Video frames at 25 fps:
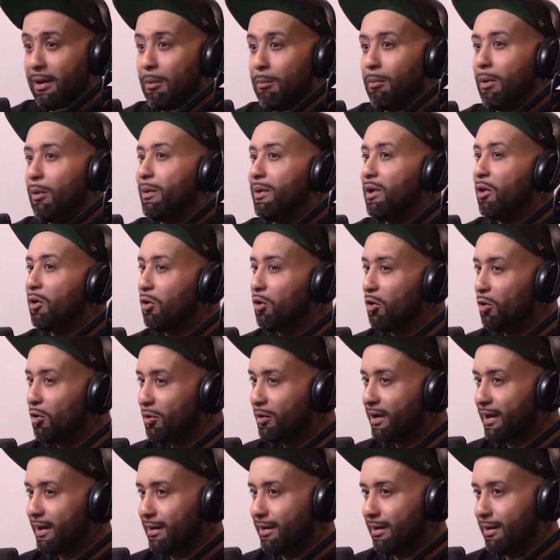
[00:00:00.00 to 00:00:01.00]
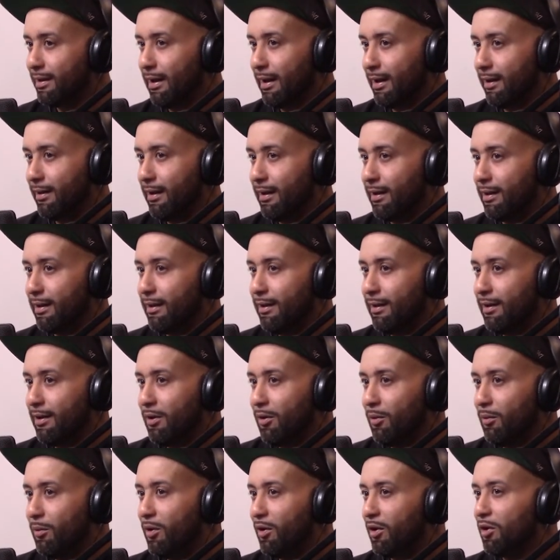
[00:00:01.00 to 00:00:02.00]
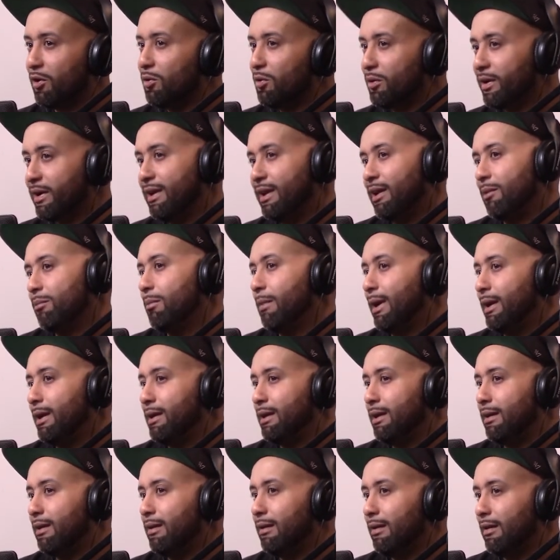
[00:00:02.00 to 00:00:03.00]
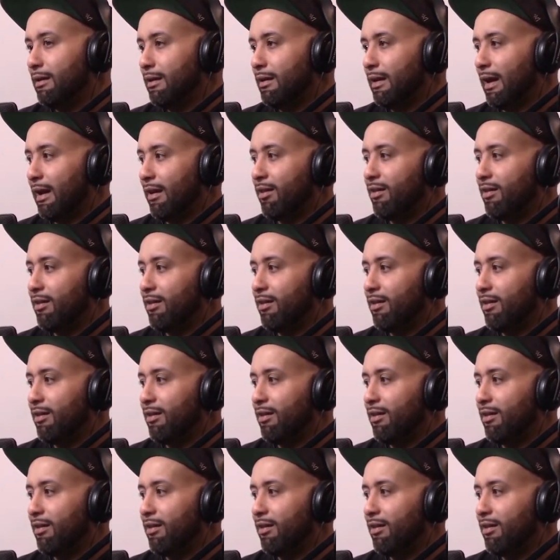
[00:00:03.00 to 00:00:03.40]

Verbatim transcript: but we don't look at it like that. We're yeah. not looking at money in, in that